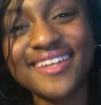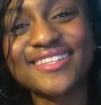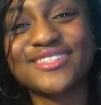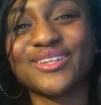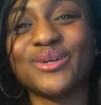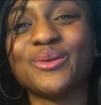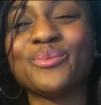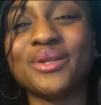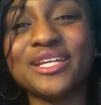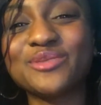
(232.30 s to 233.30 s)
So
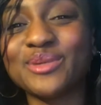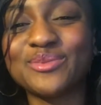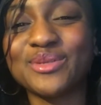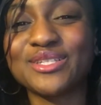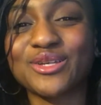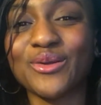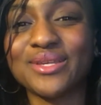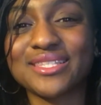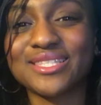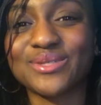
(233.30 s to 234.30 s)
please, please, please go and
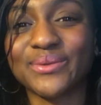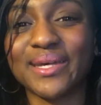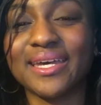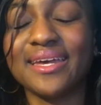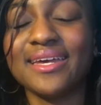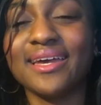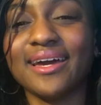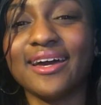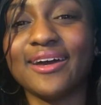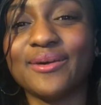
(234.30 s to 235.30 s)
listen to it.
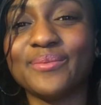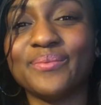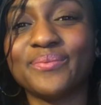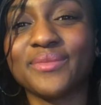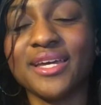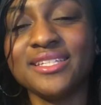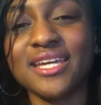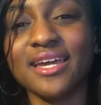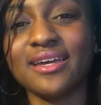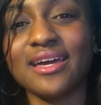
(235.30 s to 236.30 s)
And
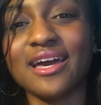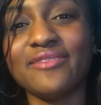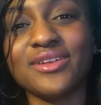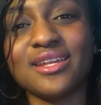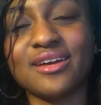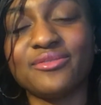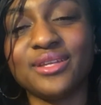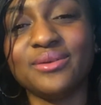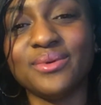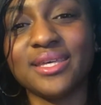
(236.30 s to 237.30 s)
yeah, have a
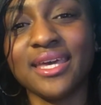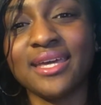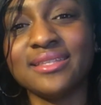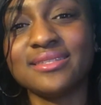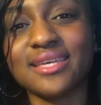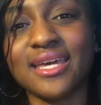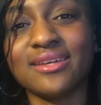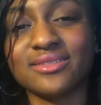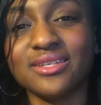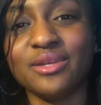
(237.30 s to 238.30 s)
lovely weekend,
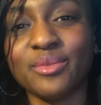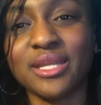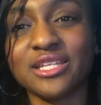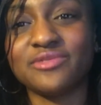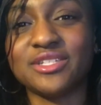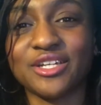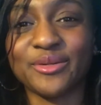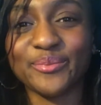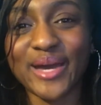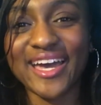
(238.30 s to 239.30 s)
and I'll see you in my next
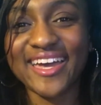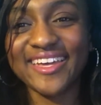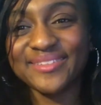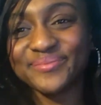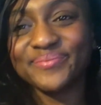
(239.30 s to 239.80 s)
video. Bye.